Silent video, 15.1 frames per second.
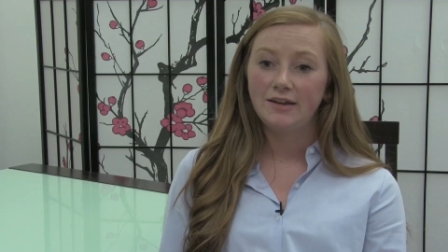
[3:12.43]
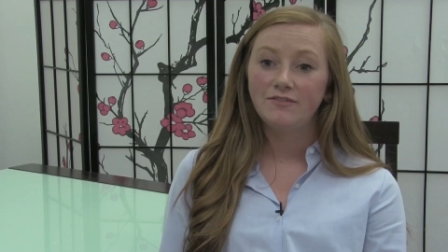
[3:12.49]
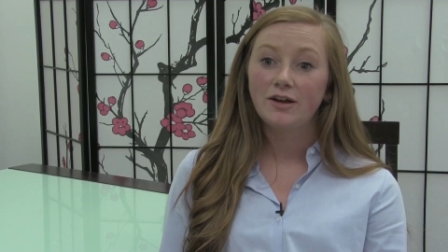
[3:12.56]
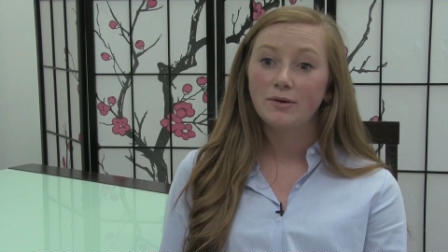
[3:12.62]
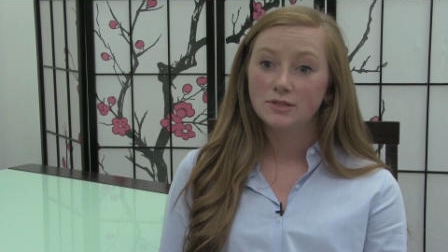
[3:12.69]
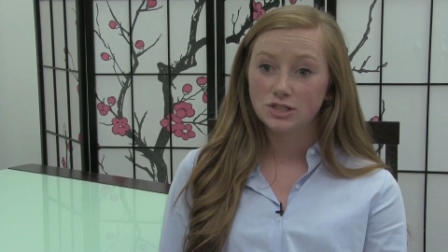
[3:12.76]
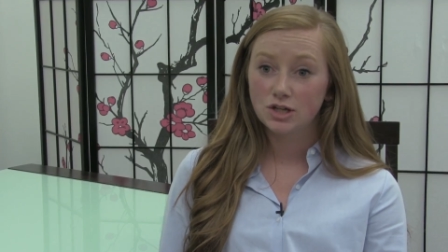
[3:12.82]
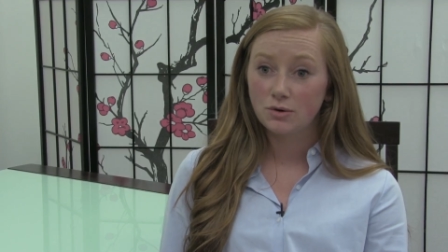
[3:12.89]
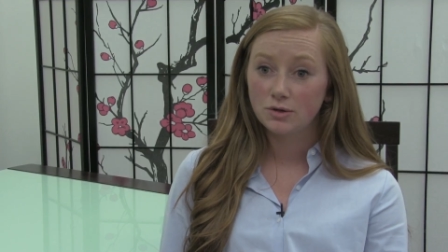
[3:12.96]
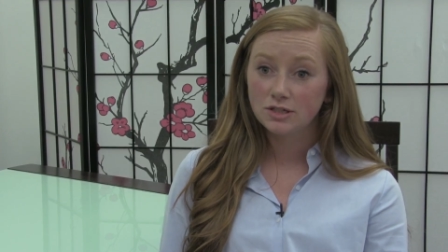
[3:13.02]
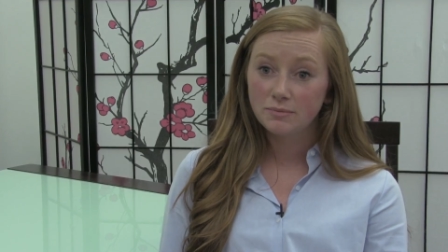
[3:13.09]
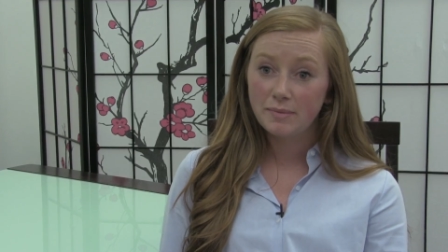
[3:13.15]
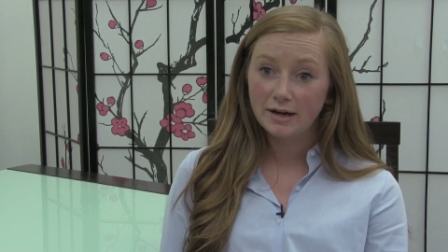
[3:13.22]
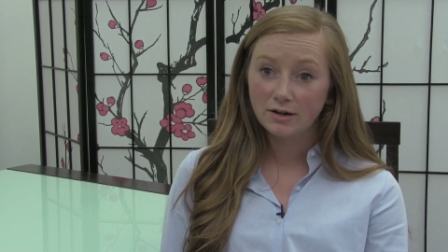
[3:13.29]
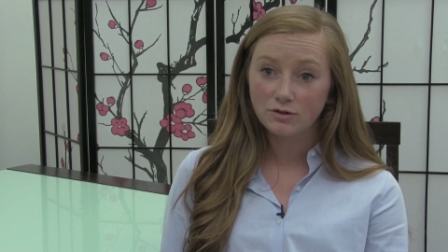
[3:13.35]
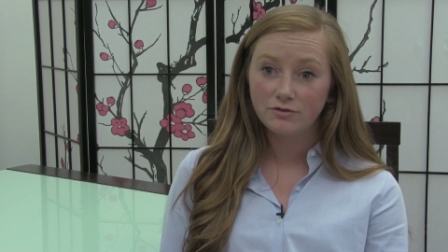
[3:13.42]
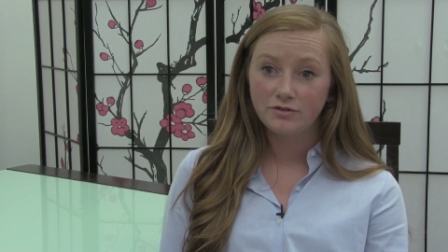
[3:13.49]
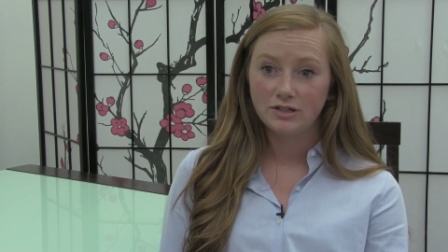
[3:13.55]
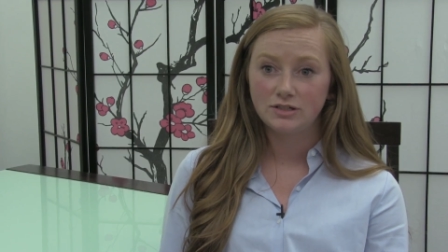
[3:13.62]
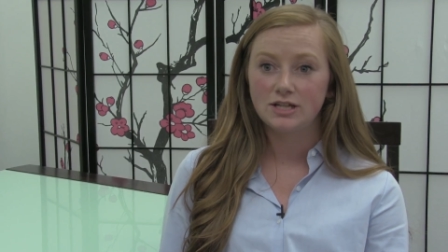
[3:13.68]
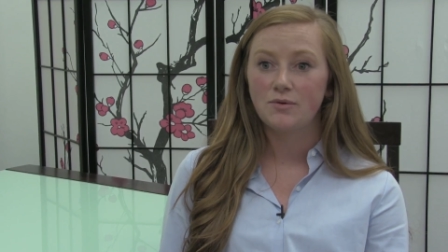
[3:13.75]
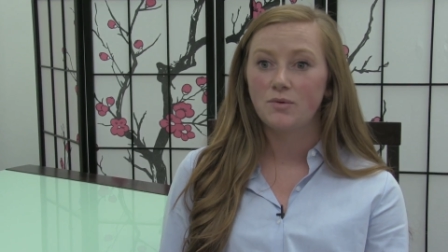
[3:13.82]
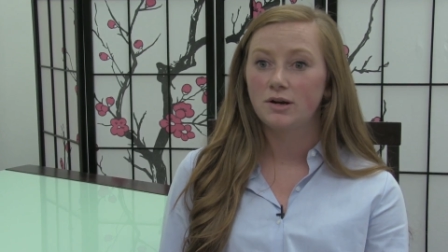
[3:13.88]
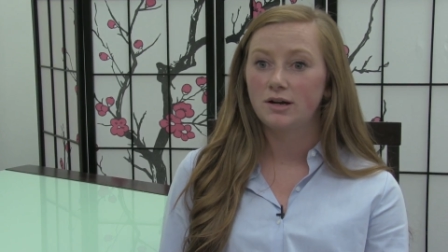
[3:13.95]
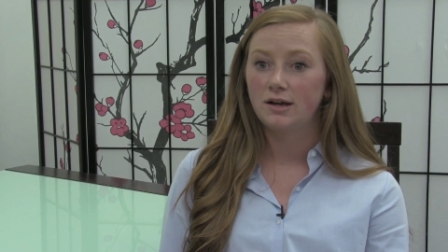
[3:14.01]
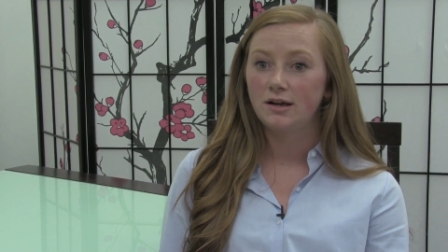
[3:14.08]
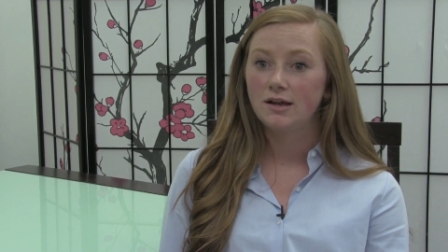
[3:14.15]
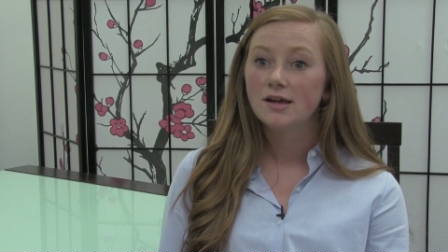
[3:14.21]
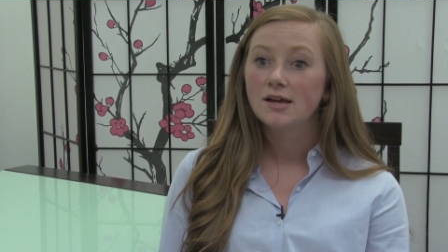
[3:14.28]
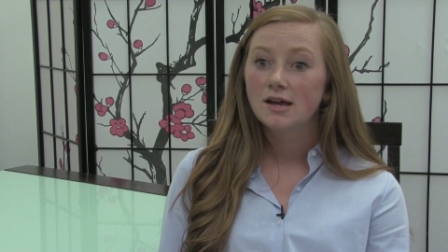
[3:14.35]
if I was to go into the medical field, I want
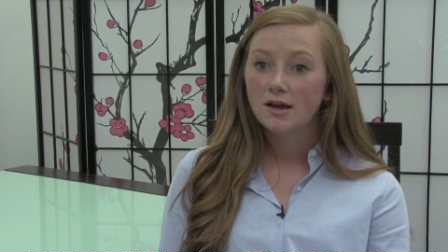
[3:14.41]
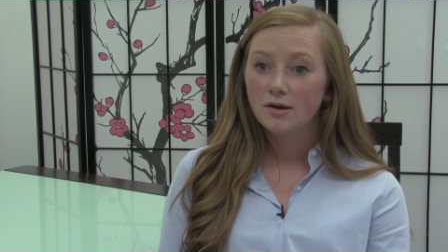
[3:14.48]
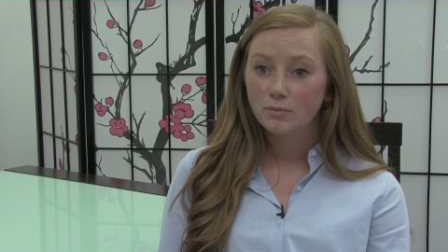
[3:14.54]
to